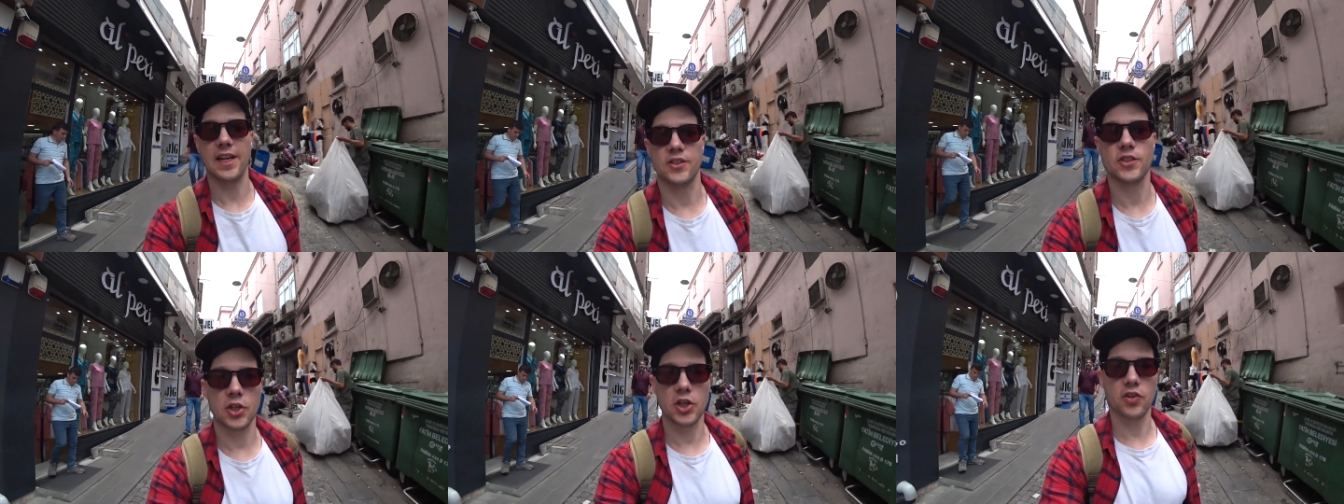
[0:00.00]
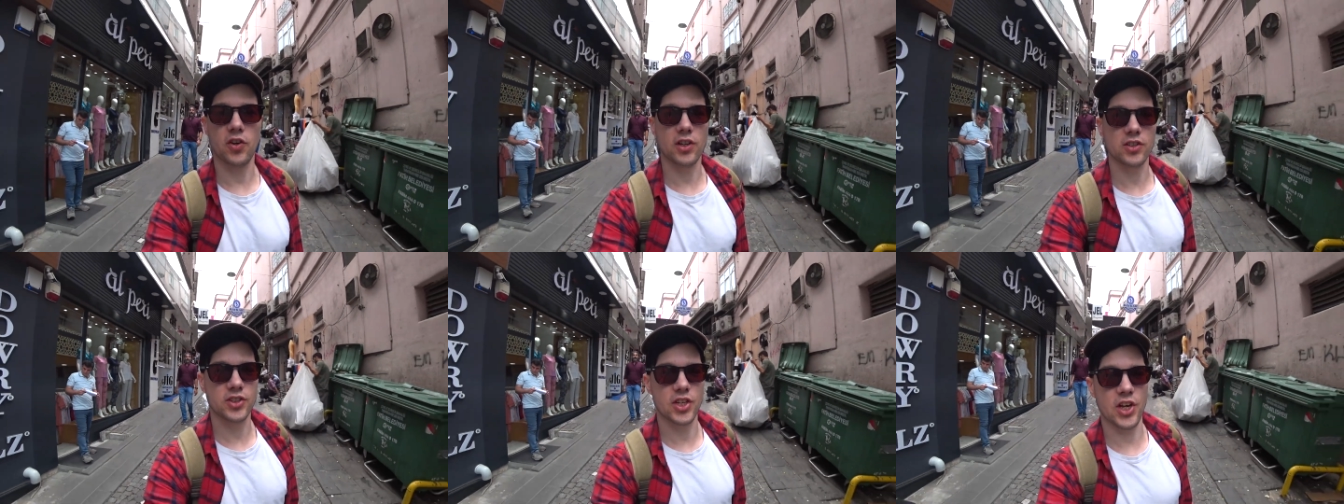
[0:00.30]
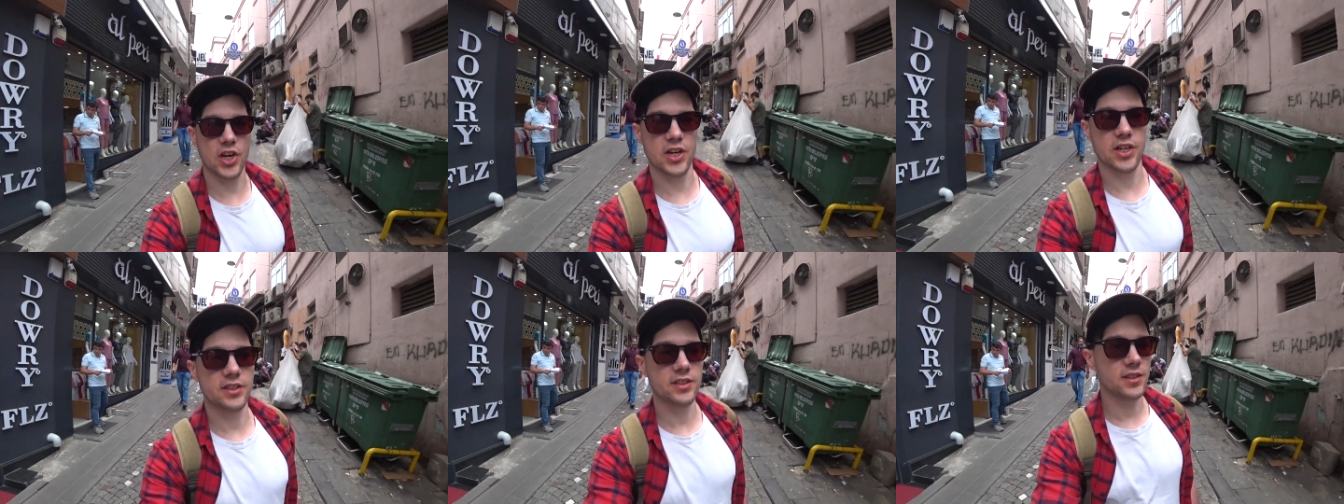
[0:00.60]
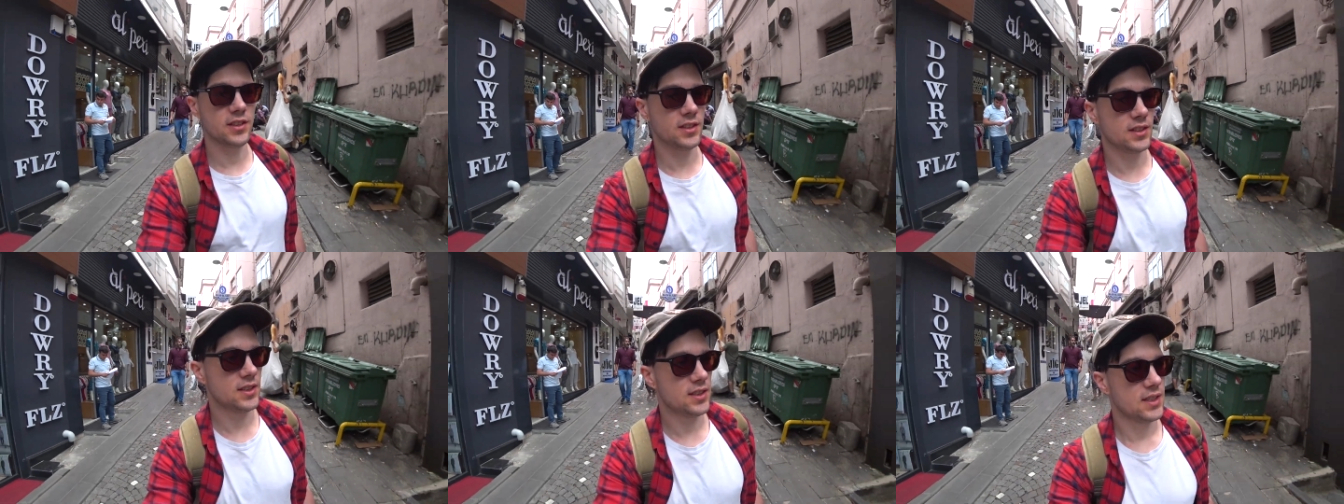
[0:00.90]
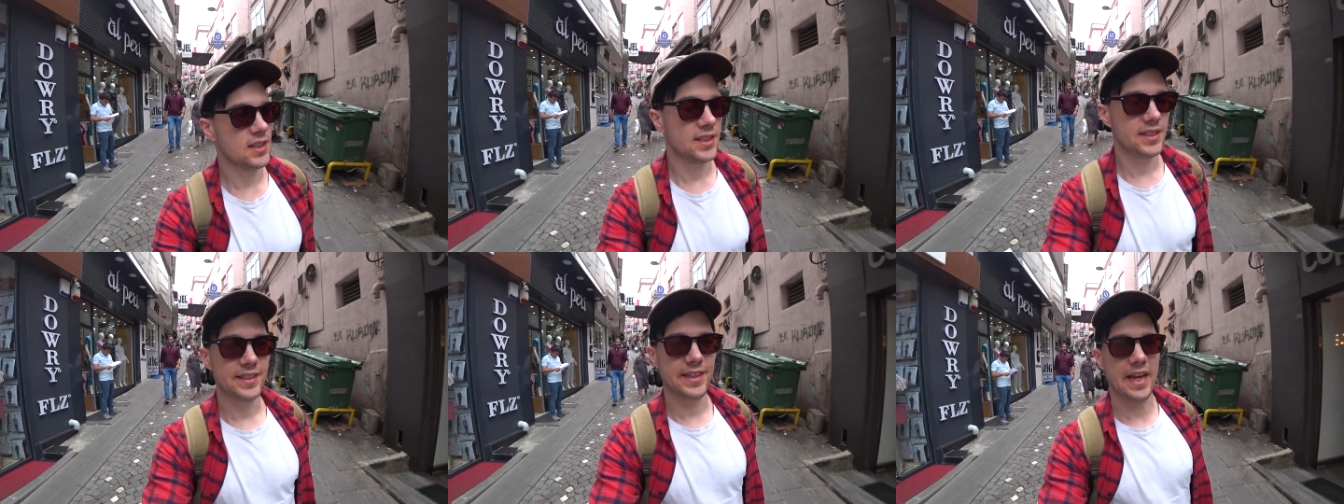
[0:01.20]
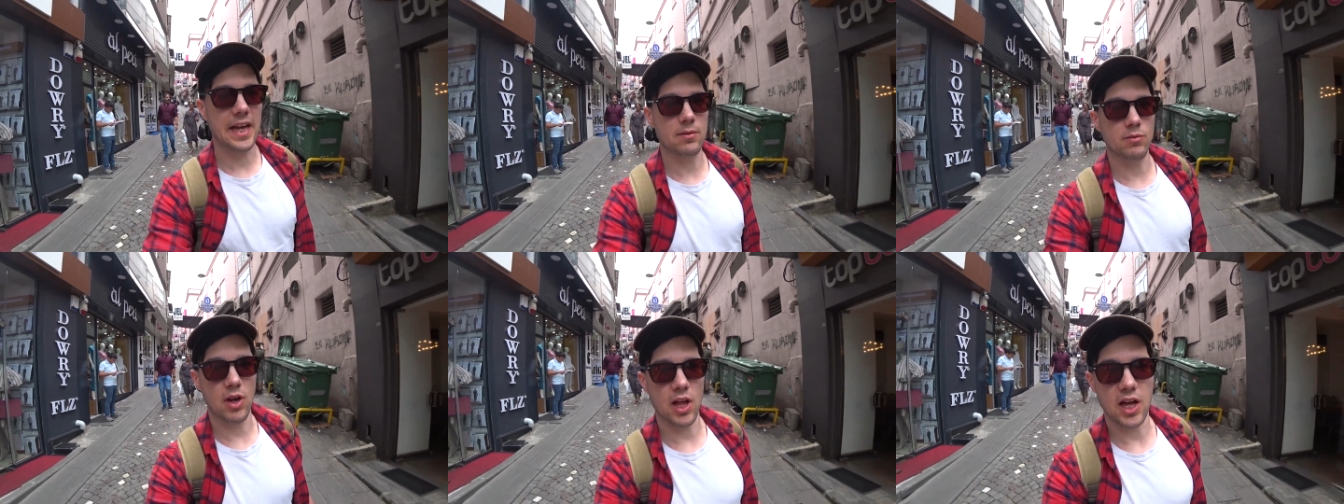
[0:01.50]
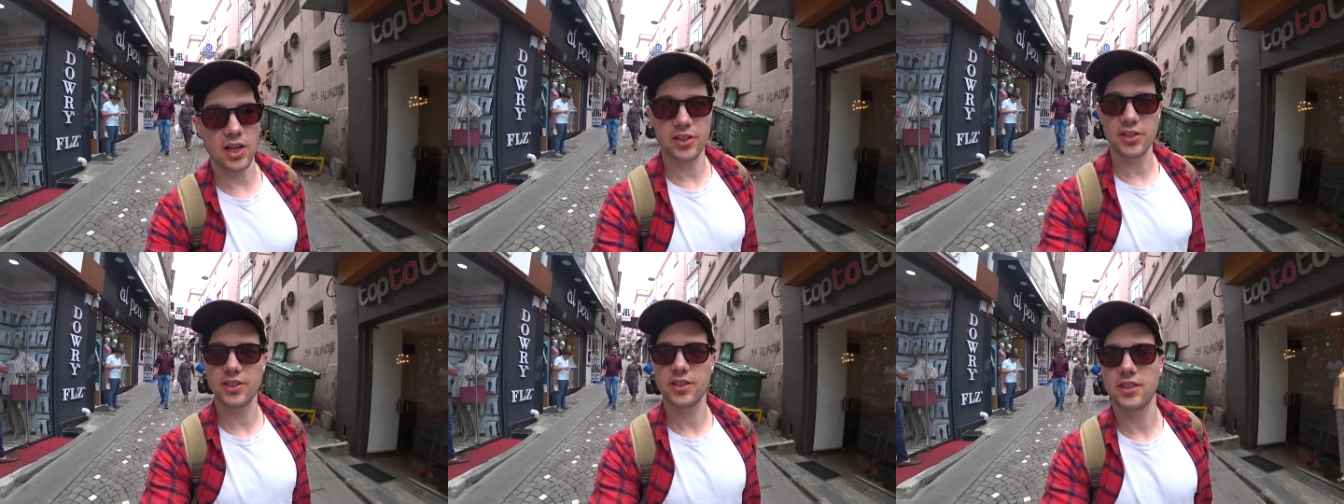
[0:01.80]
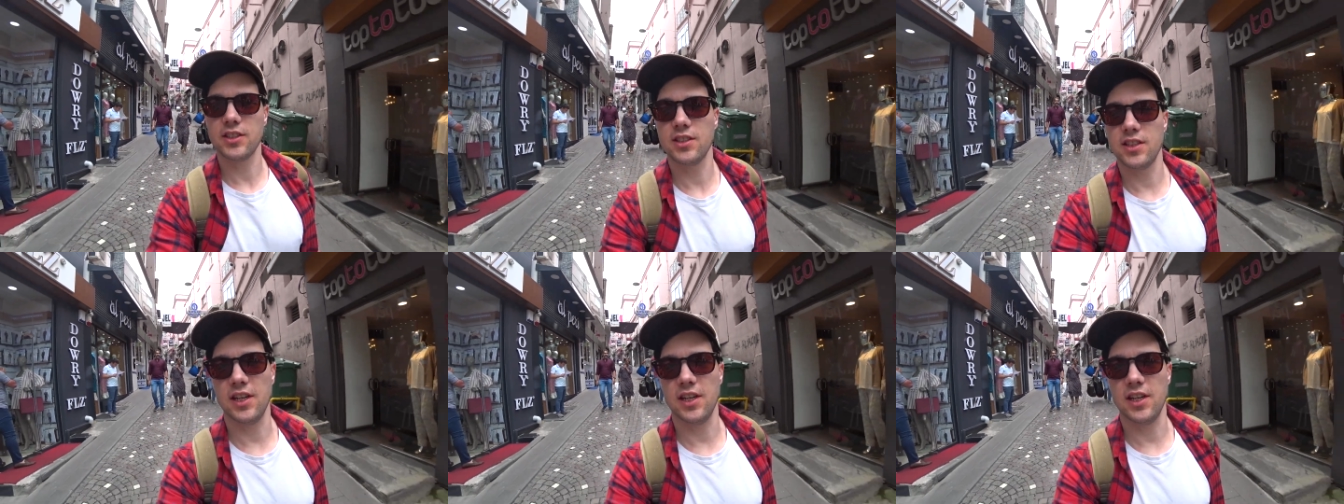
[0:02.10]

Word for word: I took a wrong turn, and I'm lost,